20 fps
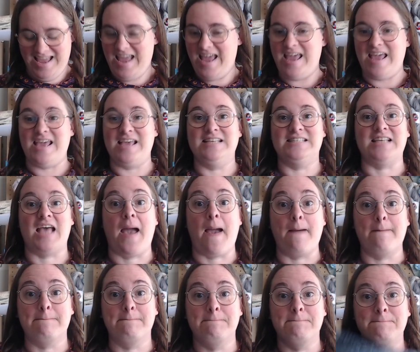it's
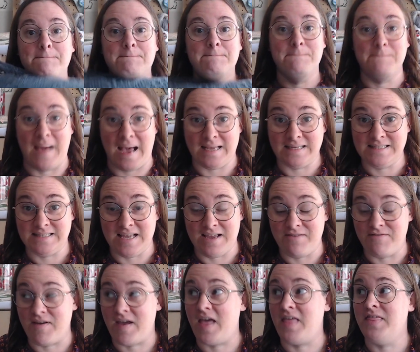
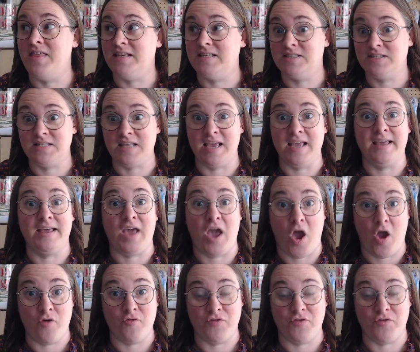massive uh, this thing uh,